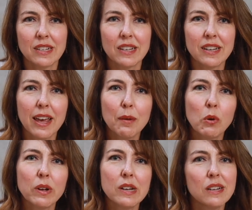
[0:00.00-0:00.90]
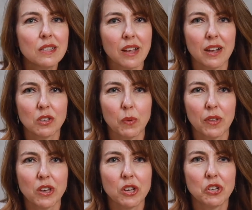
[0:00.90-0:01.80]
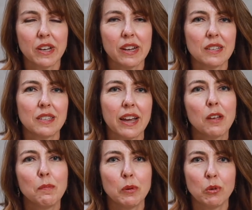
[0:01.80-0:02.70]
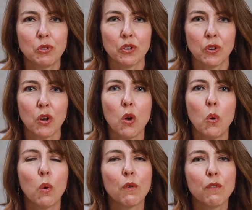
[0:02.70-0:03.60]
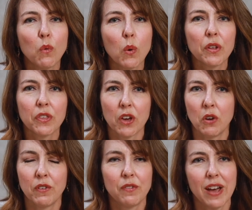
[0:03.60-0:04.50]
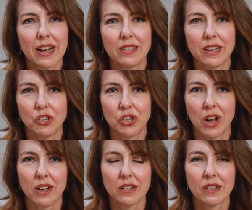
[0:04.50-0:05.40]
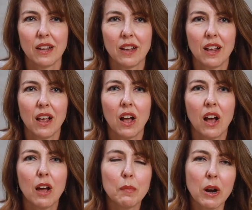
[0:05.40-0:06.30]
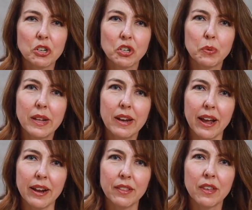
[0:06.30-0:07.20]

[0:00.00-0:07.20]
and today I'm going to discuss whether you should get a second booster or fourth COVID vaccine shot. On March 29th,